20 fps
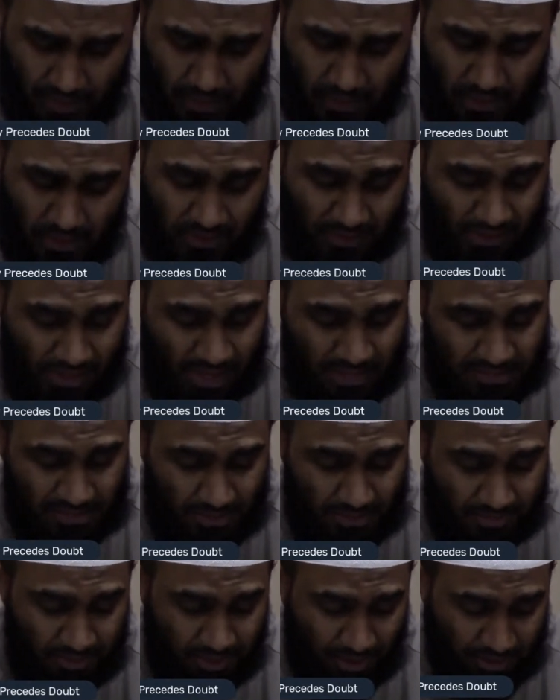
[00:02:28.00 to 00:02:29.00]
and
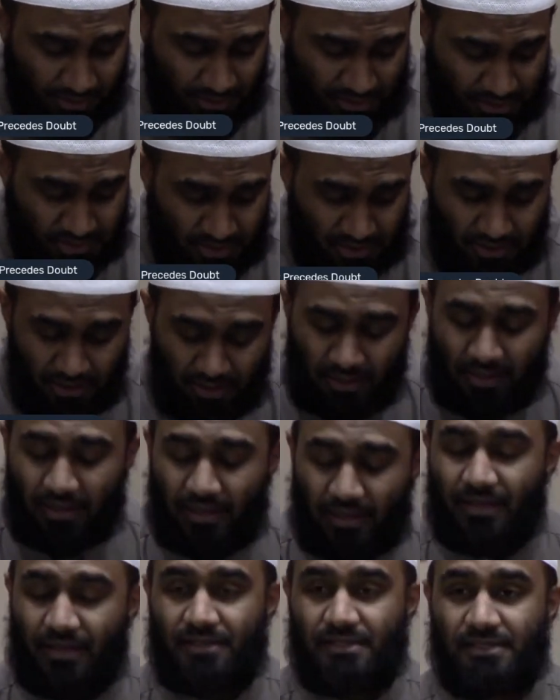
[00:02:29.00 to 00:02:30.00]
lastly but not leastly,
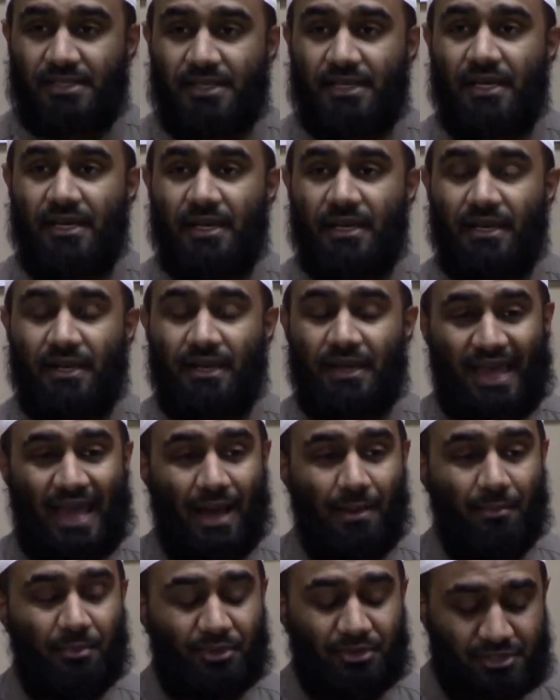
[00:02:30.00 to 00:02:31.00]
is eating
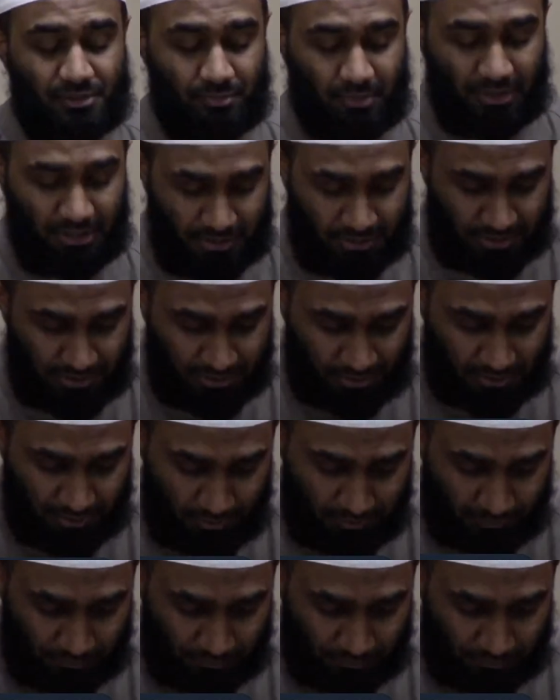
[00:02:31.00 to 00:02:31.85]
camel's meat.